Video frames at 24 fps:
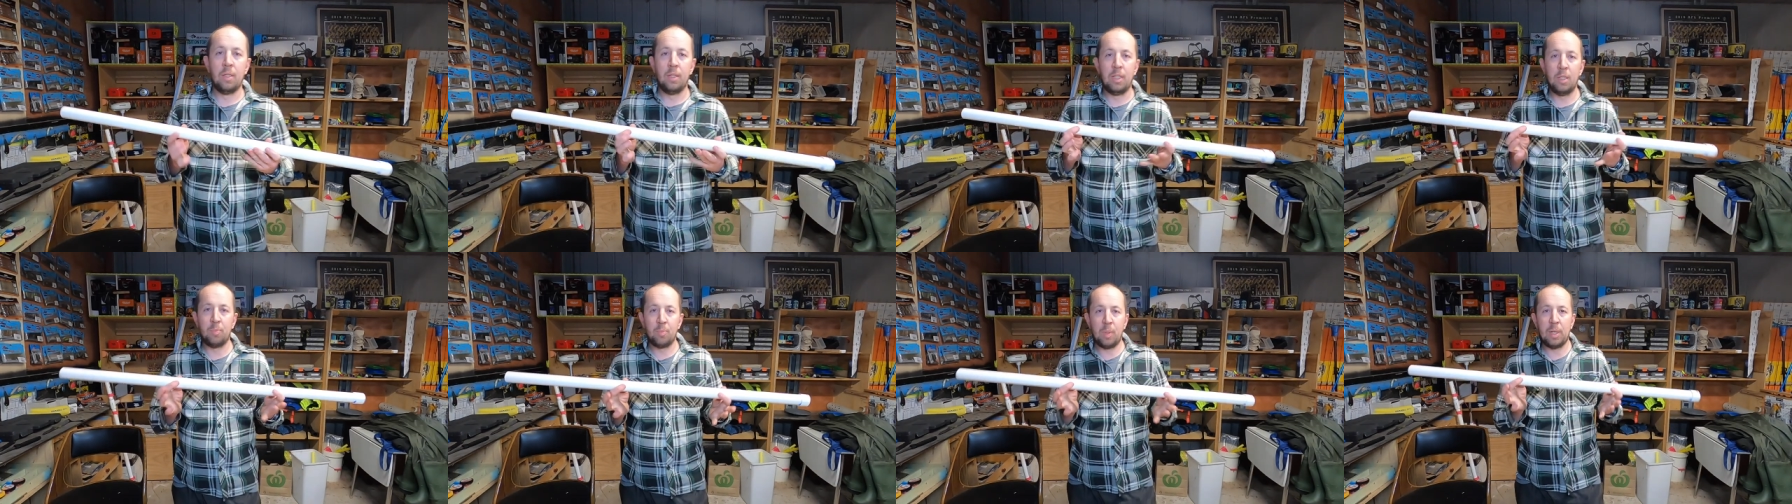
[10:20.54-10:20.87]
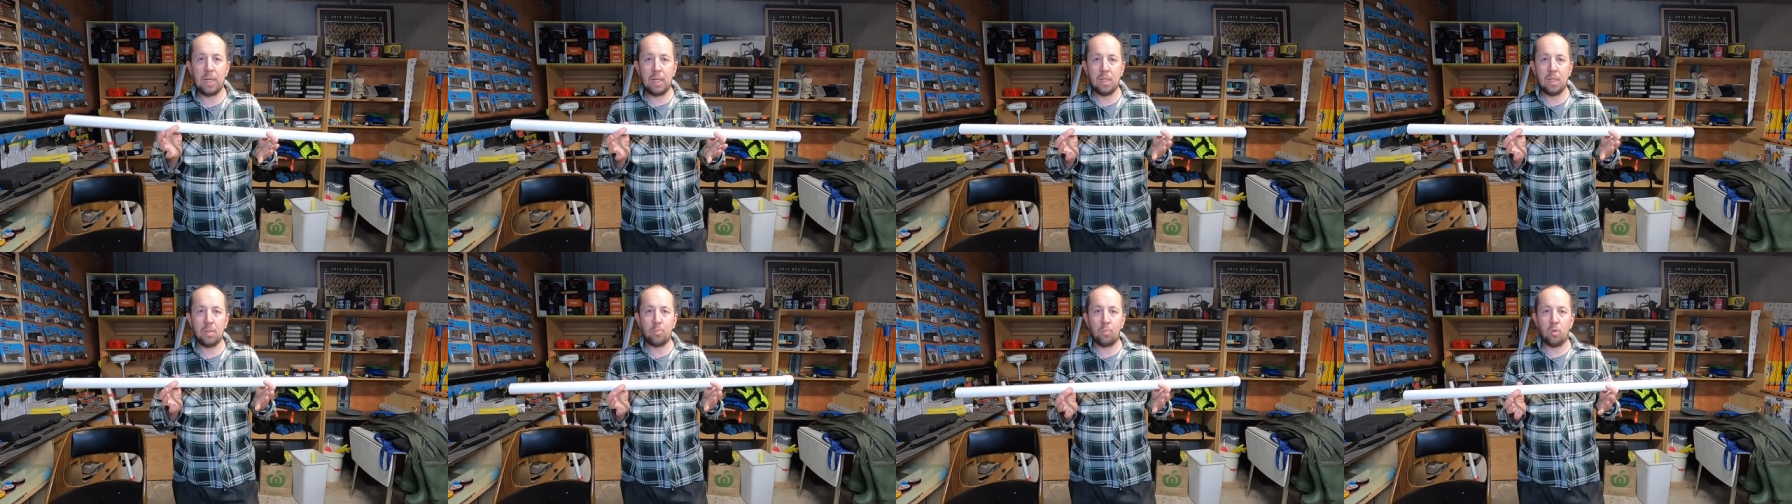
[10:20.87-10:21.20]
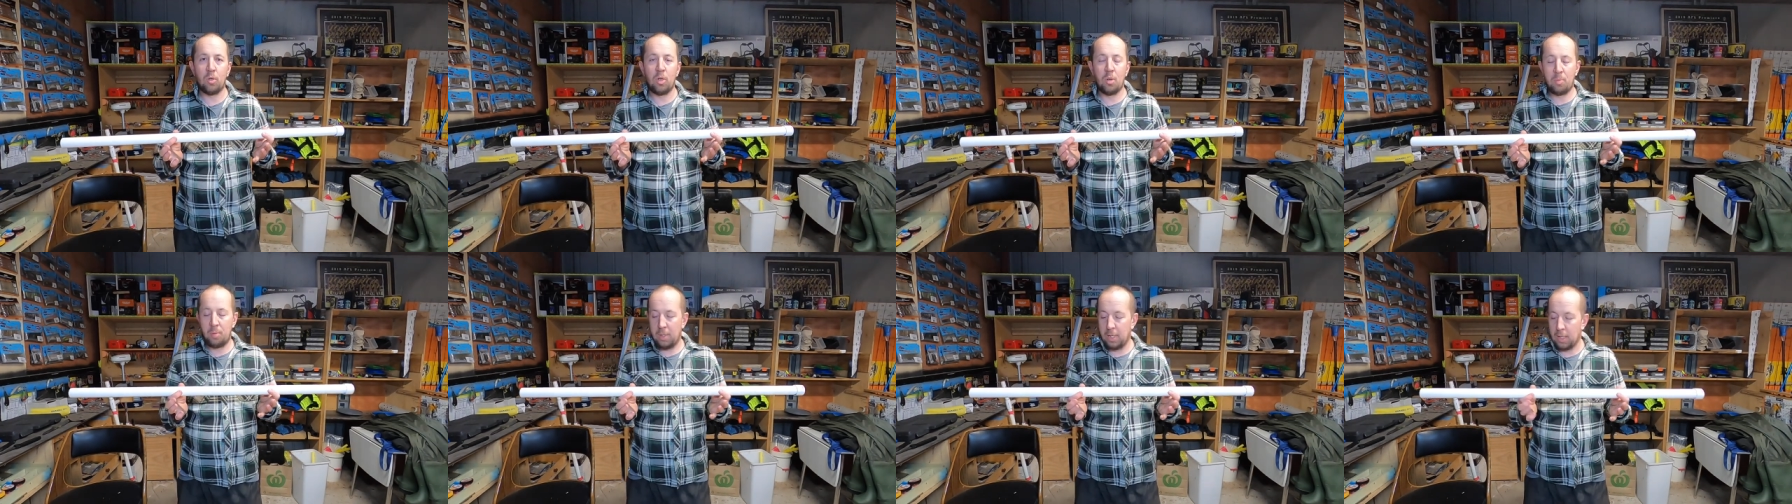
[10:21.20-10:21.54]
this part of the
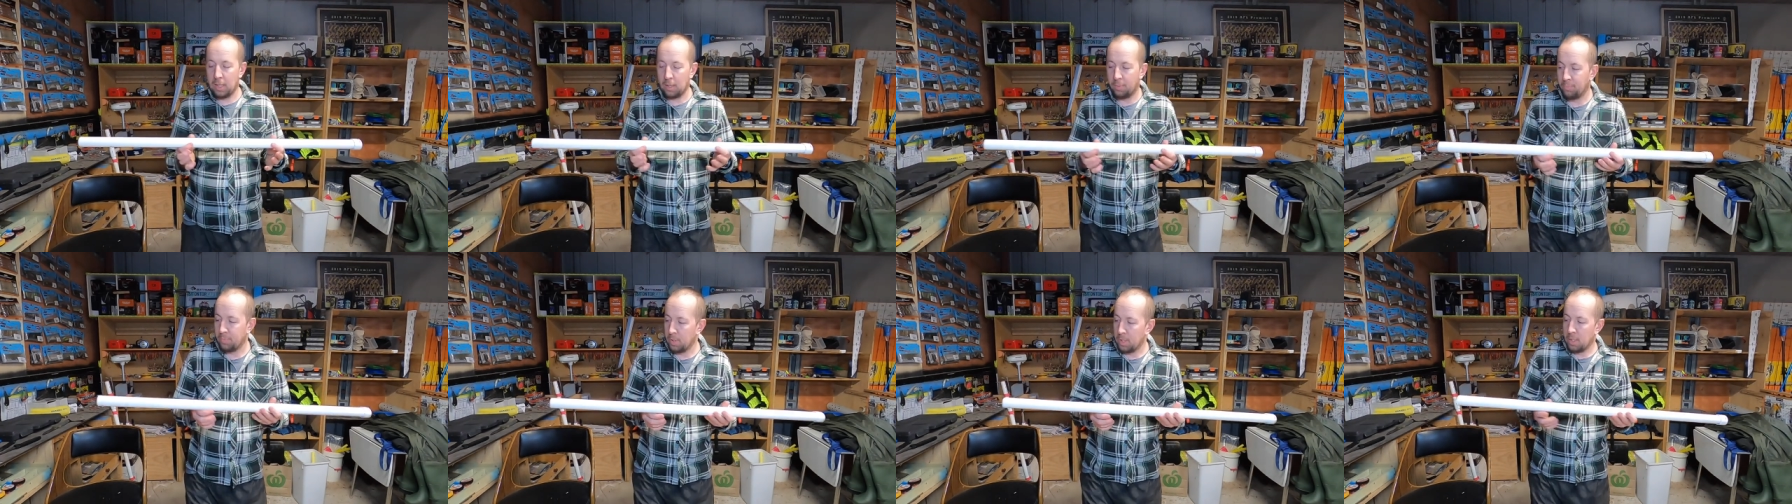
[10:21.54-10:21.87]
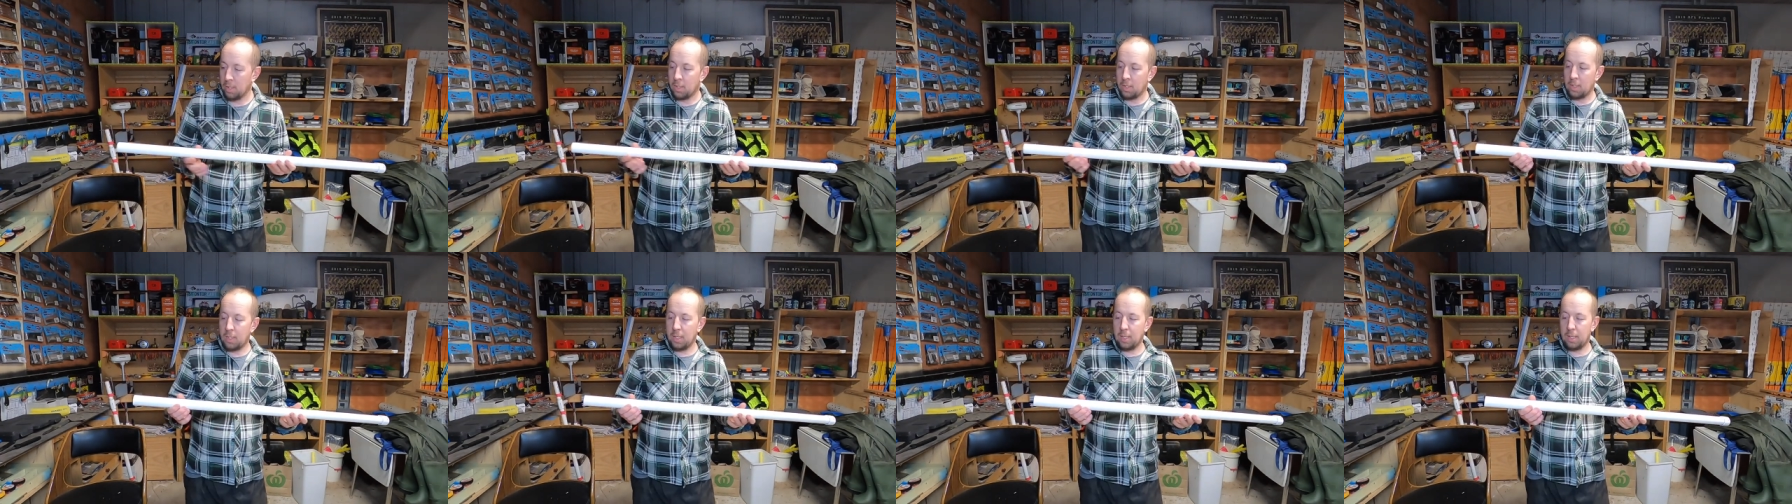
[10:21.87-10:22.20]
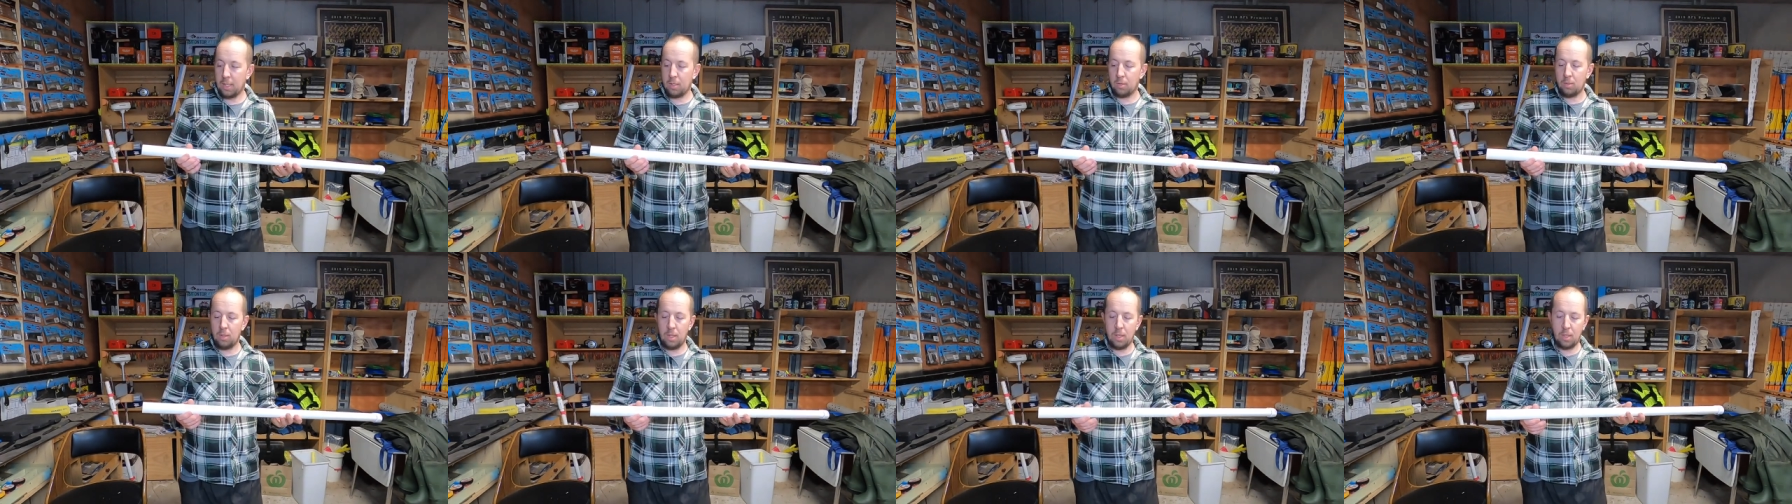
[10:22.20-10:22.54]
pipe here.
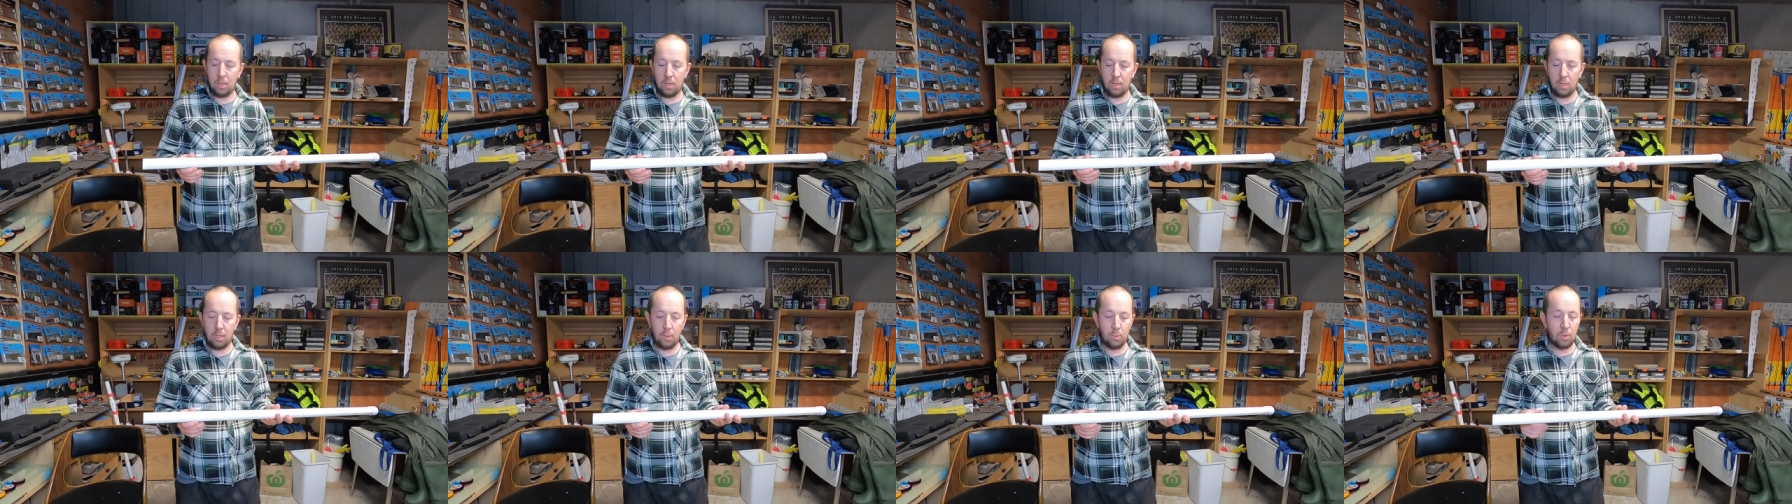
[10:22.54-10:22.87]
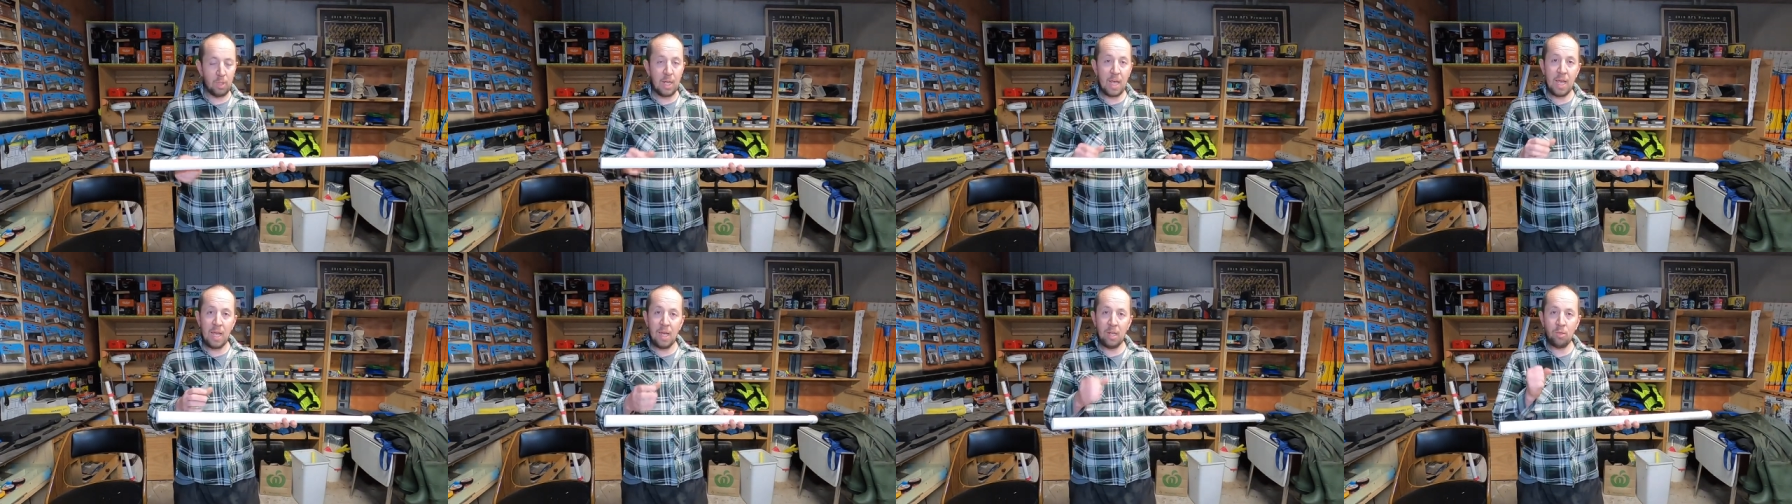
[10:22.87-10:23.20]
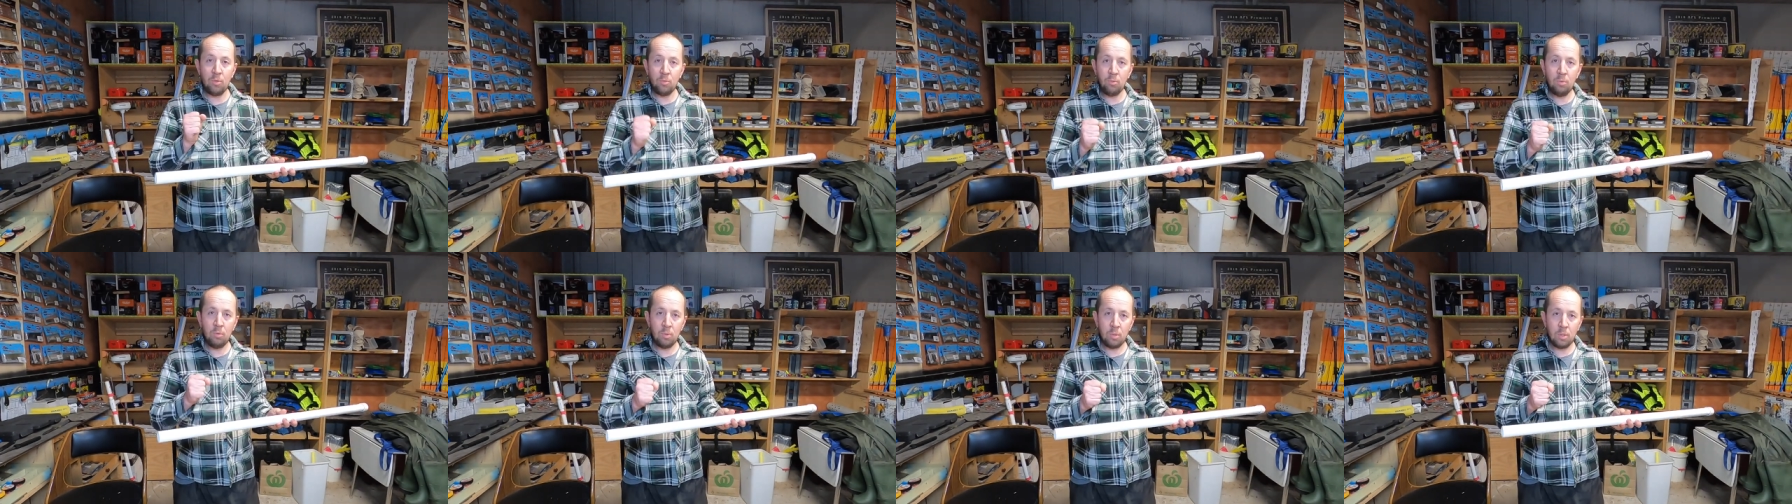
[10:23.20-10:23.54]
Now, you want a
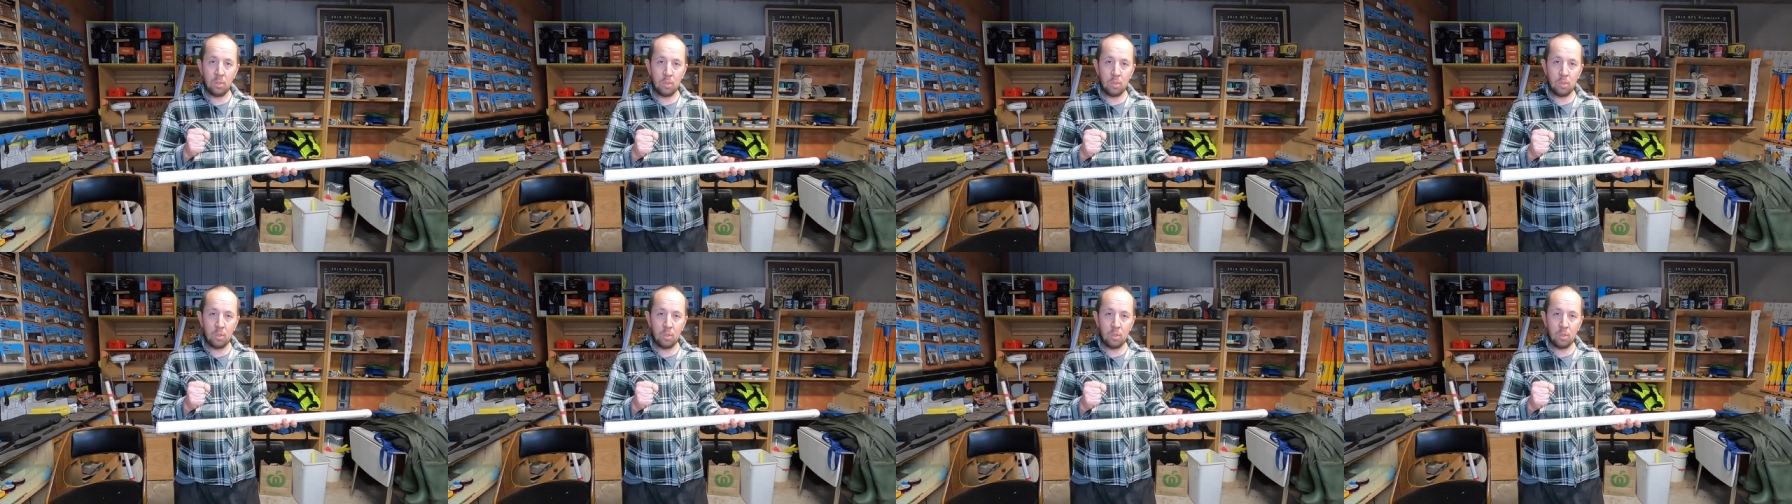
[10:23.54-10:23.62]
handle,